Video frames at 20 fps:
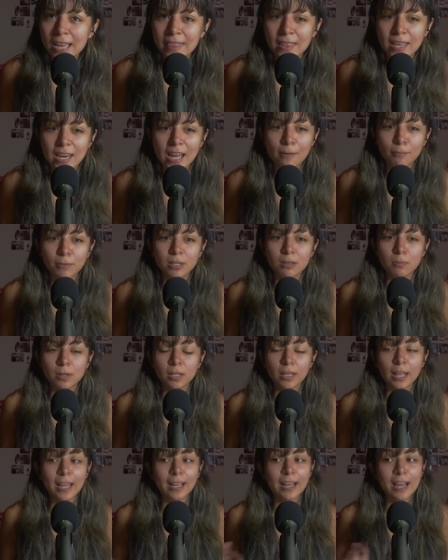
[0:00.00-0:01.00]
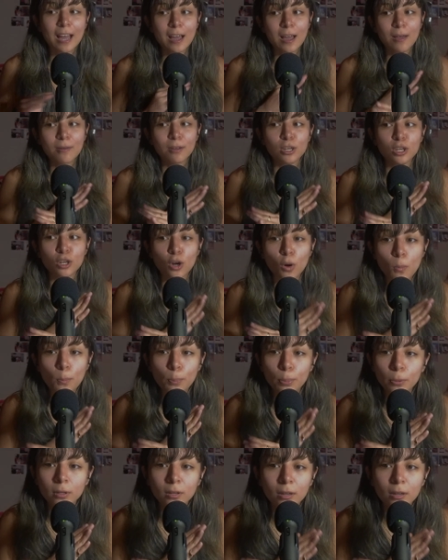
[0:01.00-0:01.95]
and then I'm going to be like, nope,